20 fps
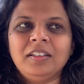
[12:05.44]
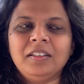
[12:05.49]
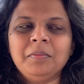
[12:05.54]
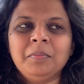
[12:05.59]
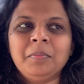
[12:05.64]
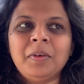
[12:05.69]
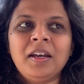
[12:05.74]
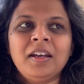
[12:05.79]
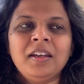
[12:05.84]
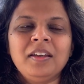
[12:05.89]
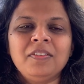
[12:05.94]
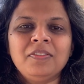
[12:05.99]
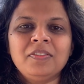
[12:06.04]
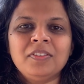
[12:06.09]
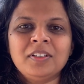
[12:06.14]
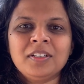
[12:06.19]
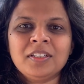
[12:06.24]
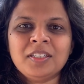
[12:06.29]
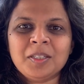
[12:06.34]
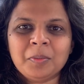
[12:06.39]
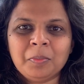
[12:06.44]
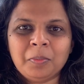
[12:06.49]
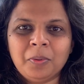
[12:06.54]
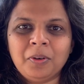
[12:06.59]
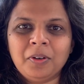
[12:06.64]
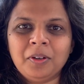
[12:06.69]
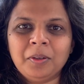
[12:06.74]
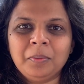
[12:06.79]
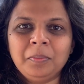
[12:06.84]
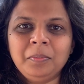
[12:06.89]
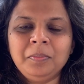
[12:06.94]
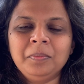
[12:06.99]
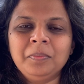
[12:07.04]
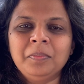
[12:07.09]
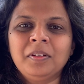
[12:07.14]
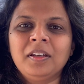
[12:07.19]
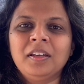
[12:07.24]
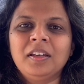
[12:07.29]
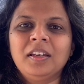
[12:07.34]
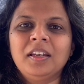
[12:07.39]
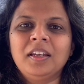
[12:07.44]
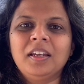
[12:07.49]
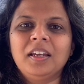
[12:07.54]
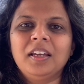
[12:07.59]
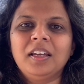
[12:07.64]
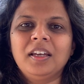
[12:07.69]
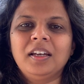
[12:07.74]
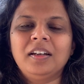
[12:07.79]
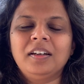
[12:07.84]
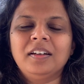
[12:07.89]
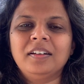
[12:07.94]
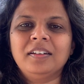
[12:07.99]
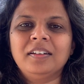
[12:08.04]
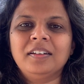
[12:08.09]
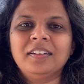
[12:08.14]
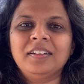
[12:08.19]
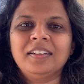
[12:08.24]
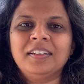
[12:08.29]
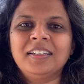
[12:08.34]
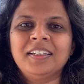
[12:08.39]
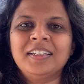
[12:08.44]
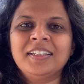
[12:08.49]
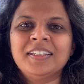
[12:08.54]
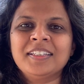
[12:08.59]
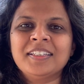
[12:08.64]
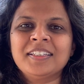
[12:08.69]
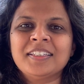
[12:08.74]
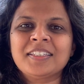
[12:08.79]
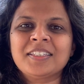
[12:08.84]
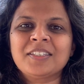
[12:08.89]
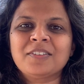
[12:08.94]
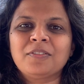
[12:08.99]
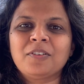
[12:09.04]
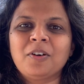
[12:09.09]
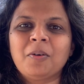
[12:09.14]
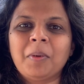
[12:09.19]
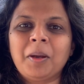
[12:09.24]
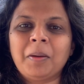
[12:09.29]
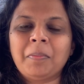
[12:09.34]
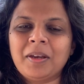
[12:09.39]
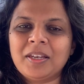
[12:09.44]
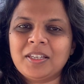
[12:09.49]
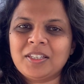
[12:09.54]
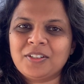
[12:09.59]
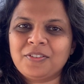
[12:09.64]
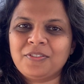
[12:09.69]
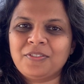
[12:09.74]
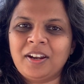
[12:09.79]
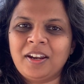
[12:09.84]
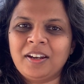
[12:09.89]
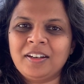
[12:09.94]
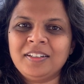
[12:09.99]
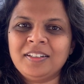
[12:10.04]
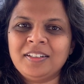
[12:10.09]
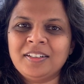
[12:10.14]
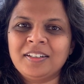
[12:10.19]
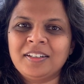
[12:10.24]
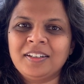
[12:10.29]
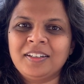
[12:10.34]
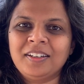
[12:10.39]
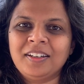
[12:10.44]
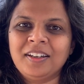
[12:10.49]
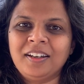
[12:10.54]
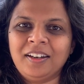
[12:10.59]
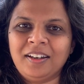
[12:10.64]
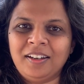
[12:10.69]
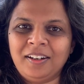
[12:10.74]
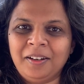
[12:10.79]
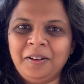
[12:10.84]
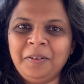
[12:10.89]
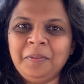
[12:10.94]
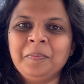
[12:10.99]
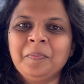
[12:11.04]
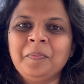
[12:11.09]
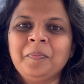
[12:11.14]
My first poem is for my best friend, Kala,